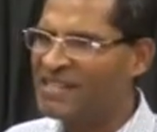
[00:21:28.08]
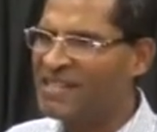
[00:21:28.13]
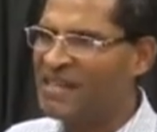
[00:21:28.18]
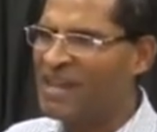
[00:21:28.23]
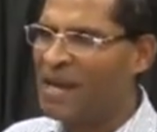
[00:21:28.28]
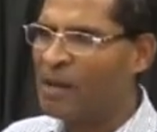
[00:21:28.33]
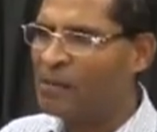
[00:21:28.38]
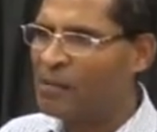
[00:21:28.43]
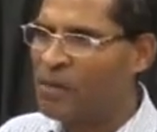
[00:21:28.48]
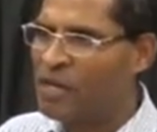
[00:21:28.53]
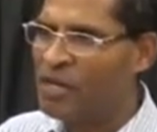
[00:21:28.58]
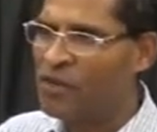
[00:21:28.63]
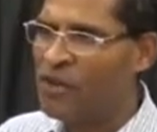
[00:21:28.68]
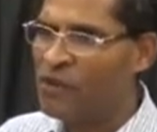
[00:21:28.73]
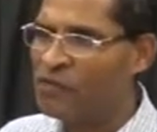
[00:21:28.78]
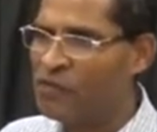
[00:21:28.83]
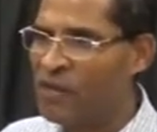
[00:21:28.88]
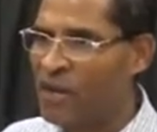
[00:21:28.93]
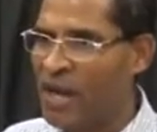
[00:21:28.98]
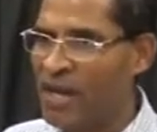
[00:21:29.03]
the numbering
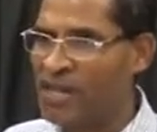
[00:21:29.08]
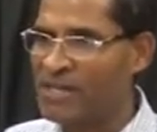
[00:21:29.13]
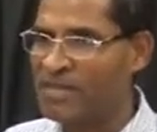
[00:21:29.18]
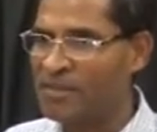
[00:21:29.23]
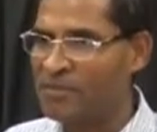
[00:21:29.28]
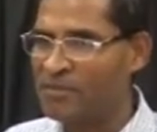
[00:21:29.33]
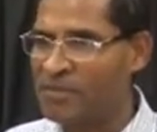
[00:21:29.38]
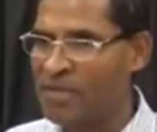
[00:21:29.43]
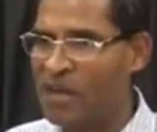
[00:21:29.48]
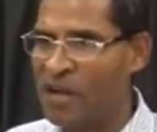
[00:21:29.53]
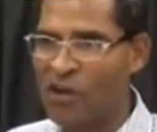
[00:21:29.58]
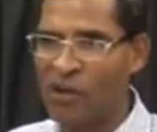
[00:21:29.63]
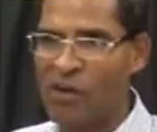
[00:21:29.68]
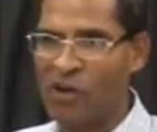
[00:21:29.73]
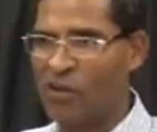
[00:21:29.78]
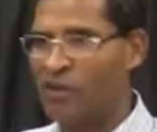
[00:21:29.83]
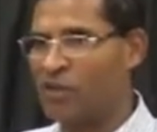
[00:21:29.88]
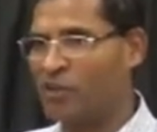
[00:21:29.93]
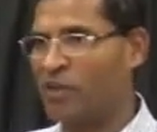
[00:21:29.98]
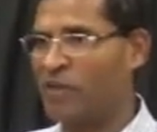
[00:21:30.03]
of your items
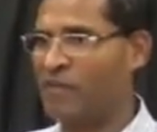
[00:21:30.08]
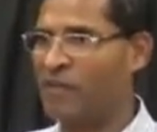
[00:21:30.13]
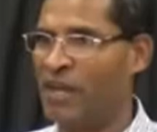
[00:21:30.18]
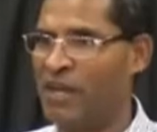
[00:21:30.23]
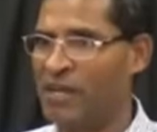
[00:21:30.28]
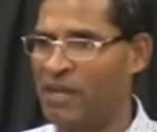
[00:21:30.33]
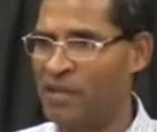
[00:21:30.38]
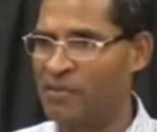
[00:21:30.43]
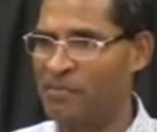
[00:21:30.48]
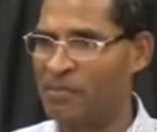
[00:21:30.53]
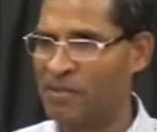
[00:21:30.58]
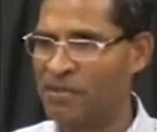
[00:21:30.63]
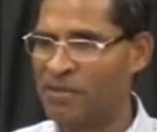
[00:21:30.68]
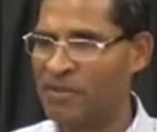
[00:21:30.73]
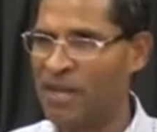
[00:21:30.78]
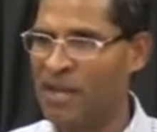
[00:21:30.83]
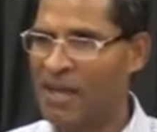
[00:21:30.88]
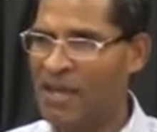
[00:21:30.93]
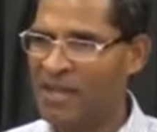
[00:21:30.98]
according to the variables.